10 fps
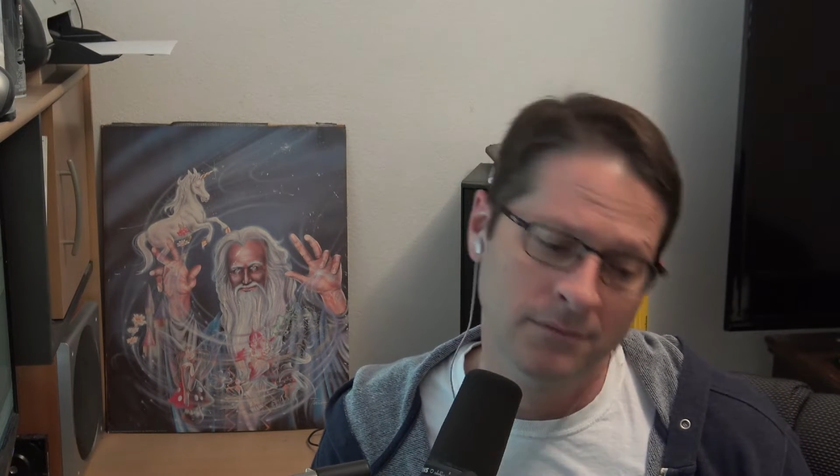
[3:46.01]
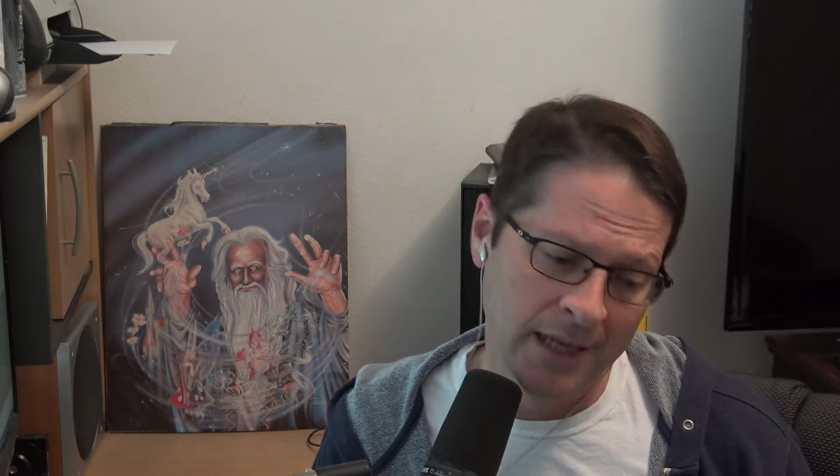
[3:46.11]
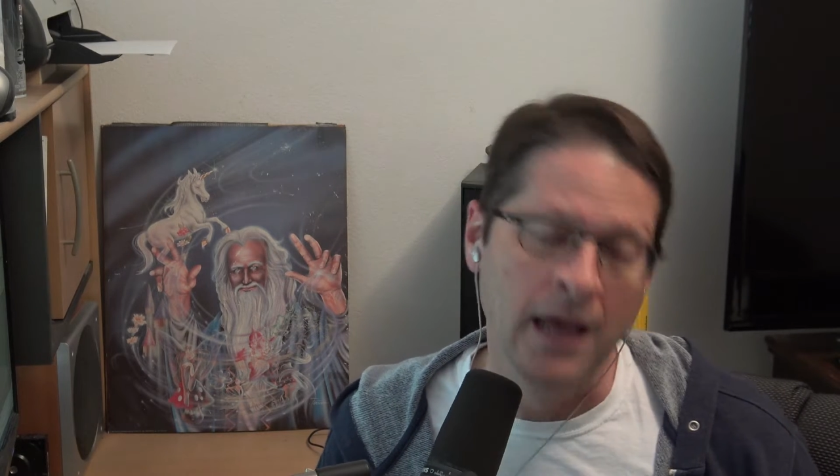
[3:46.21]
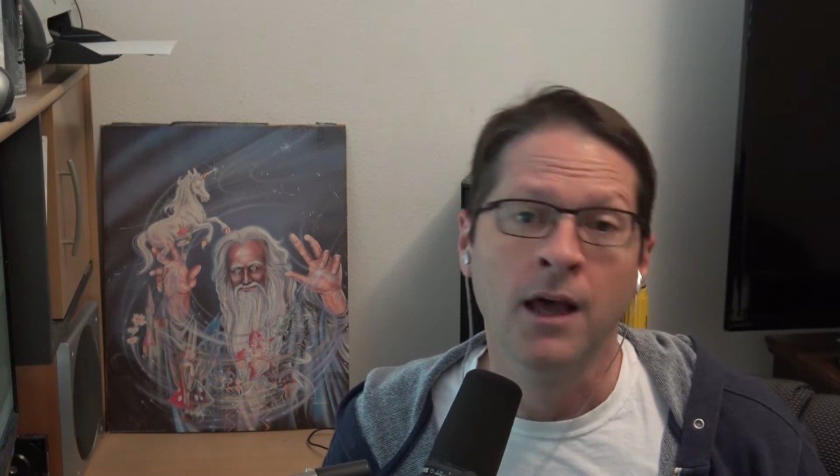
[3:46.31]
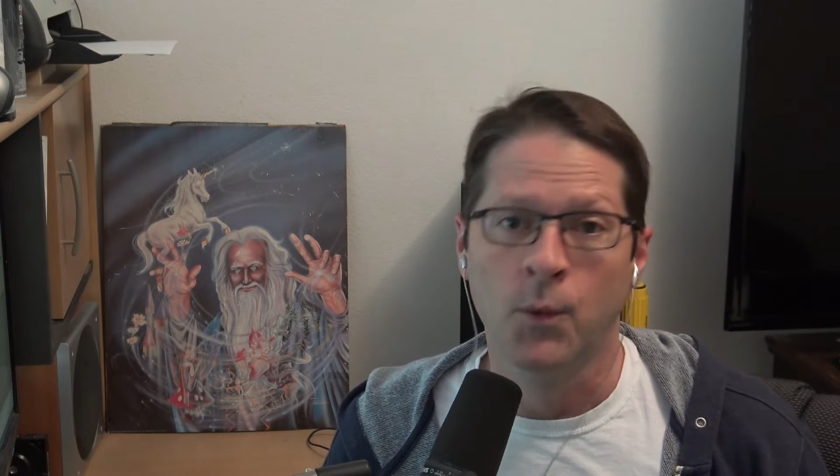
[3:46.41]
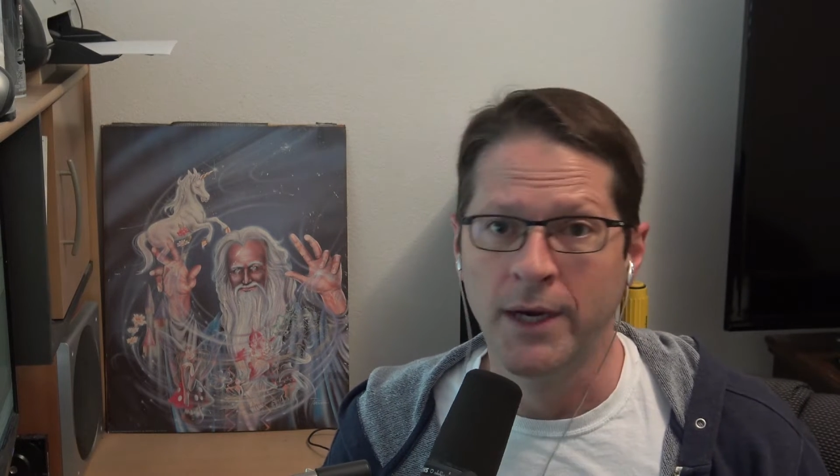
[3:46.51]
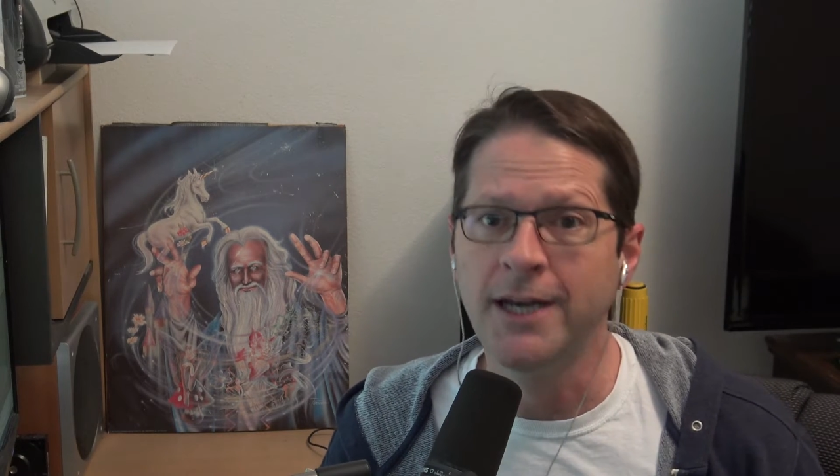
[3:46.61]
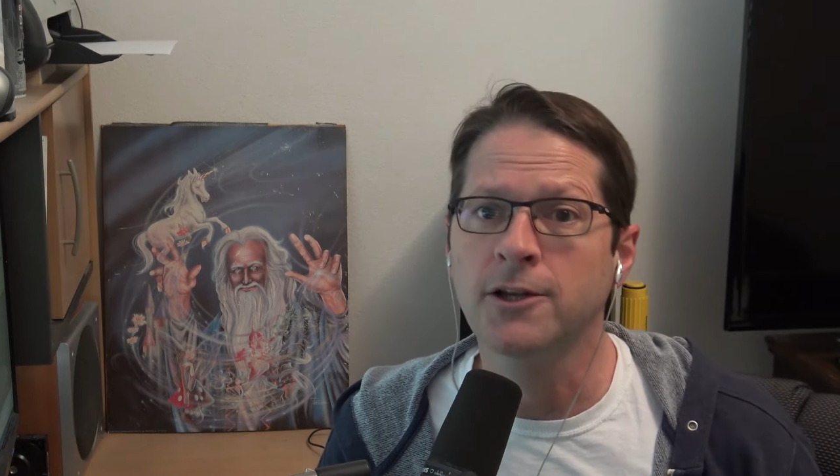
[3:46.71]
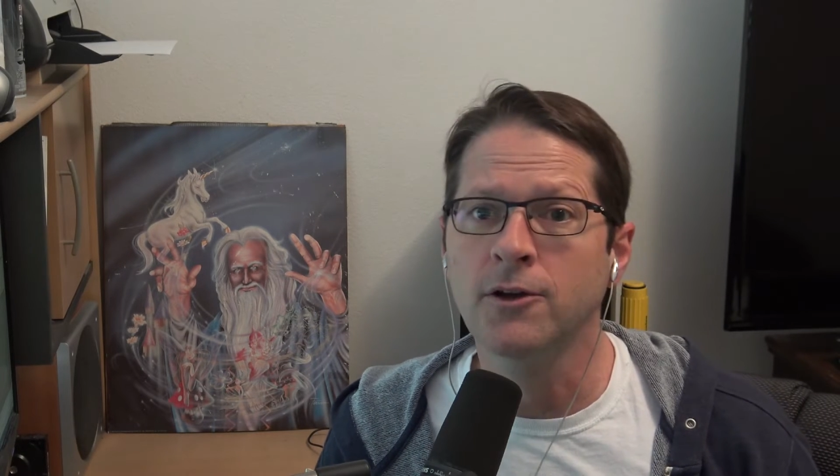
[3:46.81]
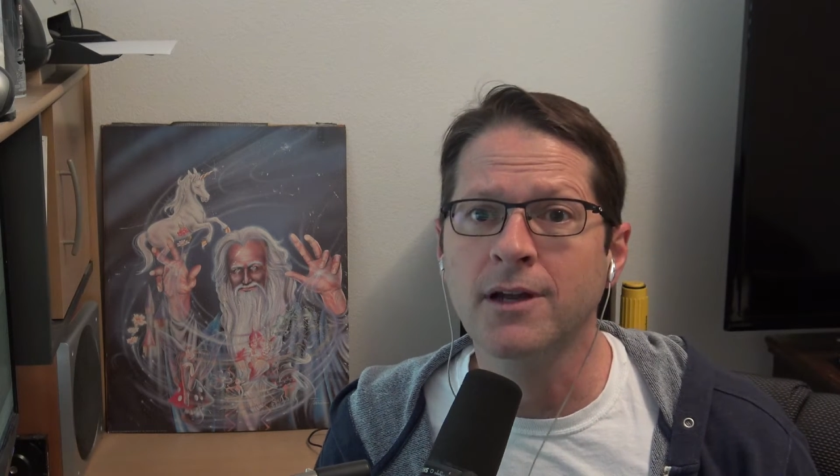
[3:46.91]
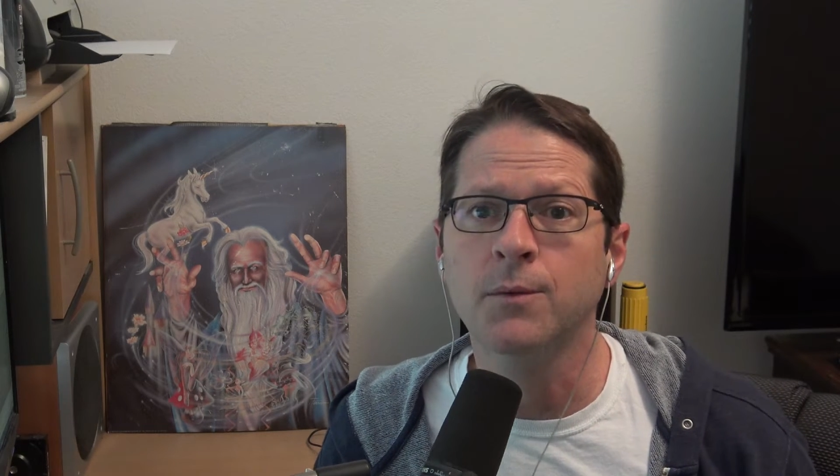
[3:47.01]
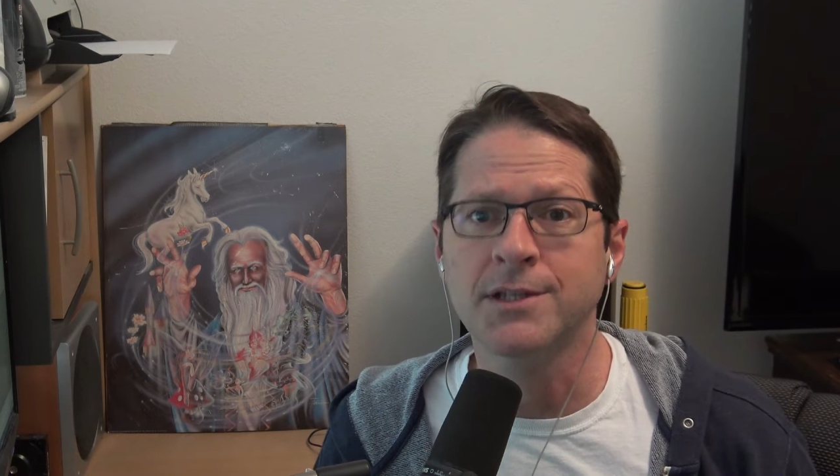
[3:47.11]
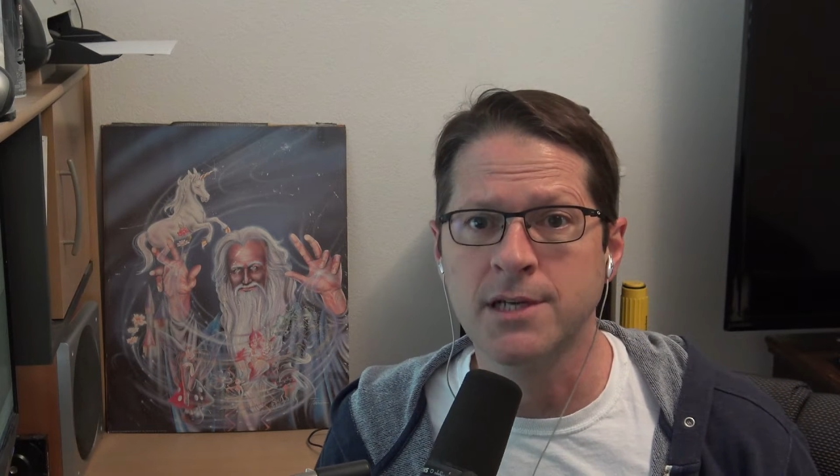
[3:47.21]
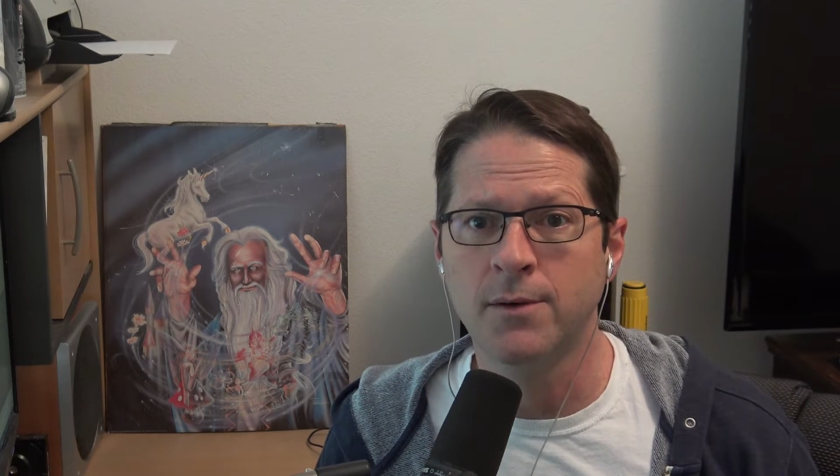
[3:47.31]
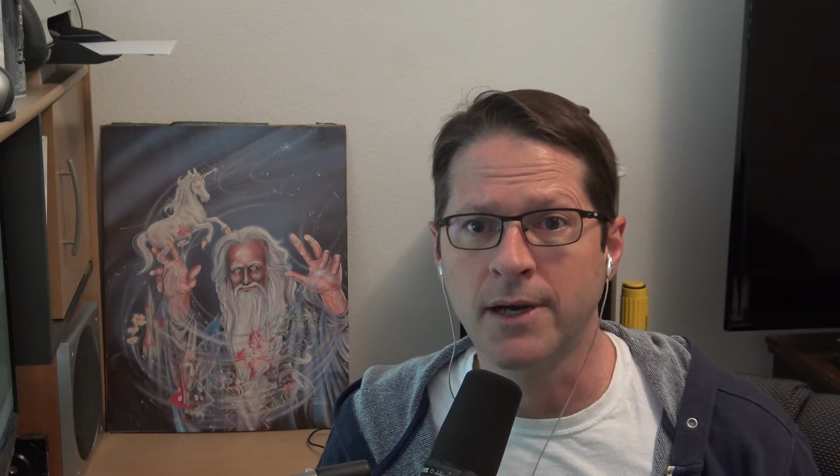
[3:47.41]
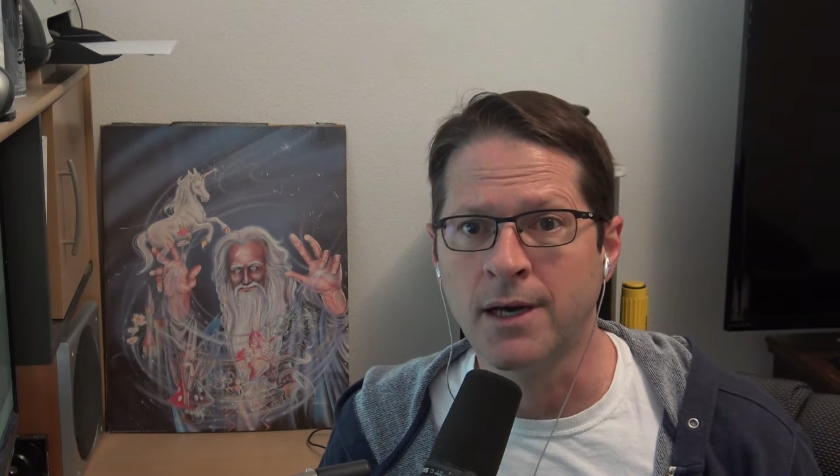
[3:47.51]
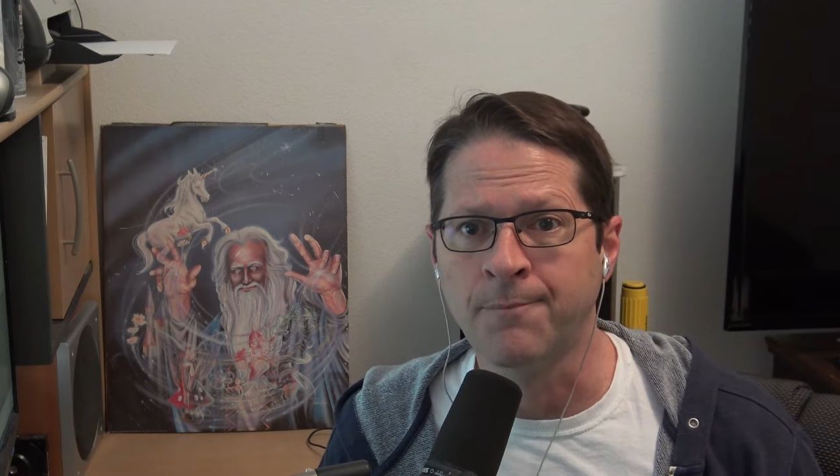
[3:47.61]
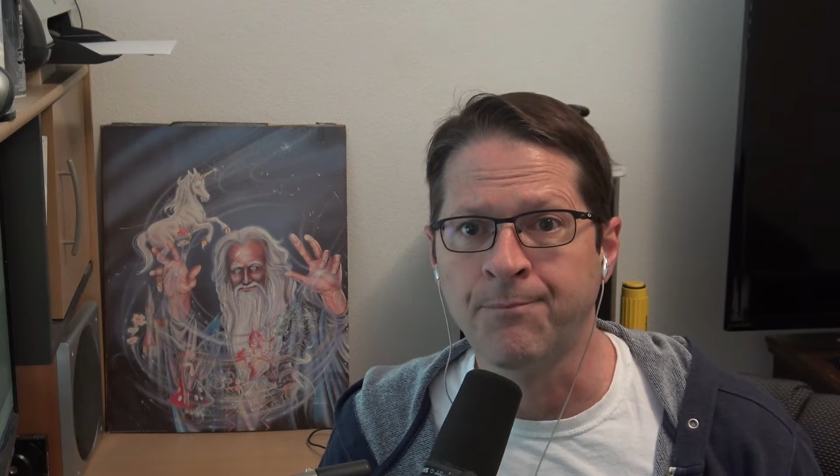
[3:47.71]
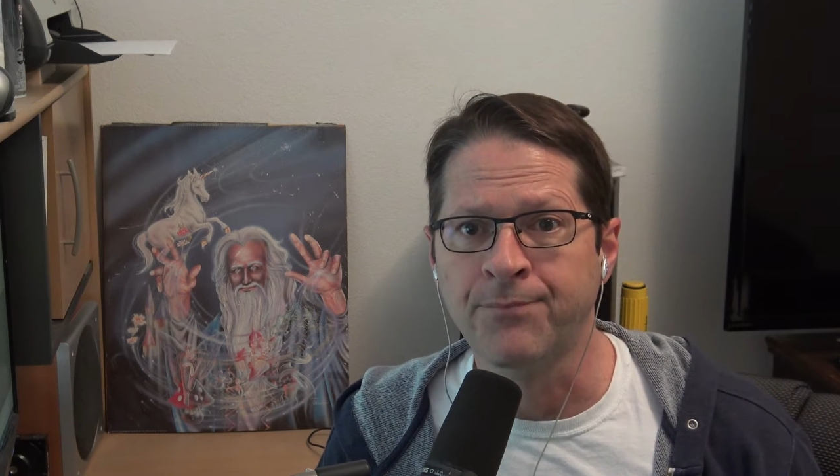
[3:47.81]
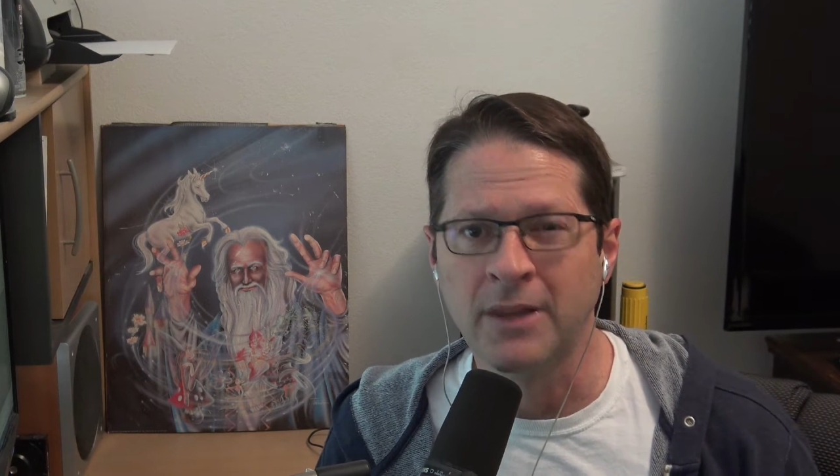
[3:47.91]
yeah, we need to look at what's going on.